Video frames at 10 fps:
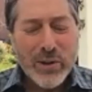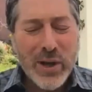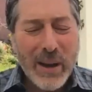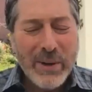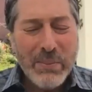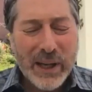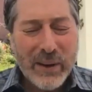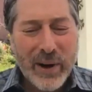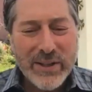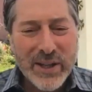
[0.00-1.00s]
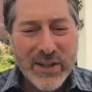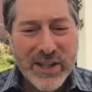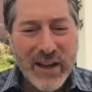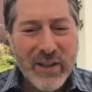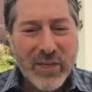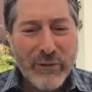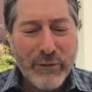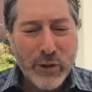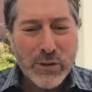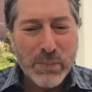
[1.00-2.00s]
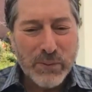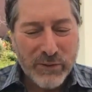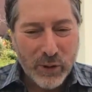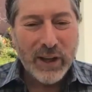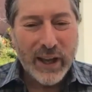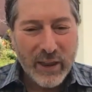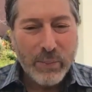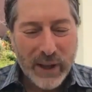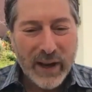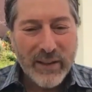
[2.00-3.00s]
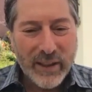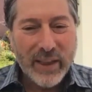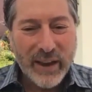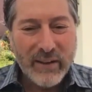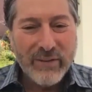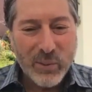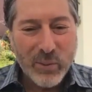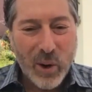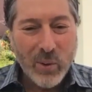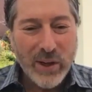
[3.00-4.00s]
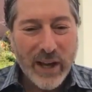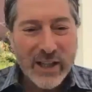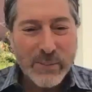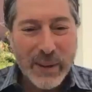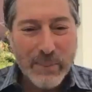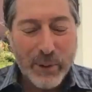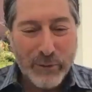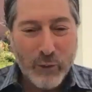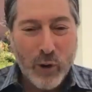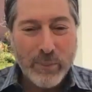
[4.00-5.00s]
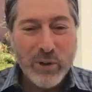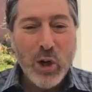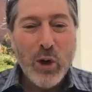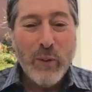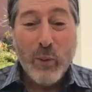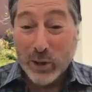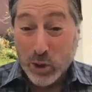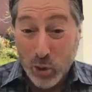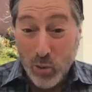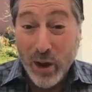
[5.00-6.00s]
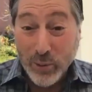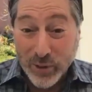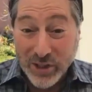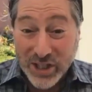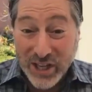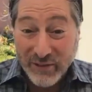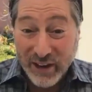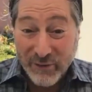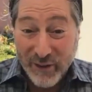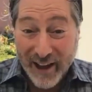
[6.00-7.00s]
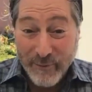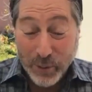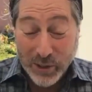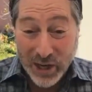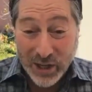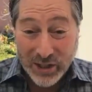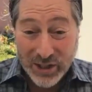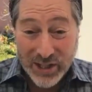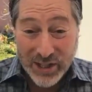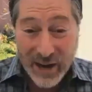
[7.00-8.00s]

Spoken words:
how many playwrights can say that the first full-length play that they ever wrote has been performed, 275 productions now?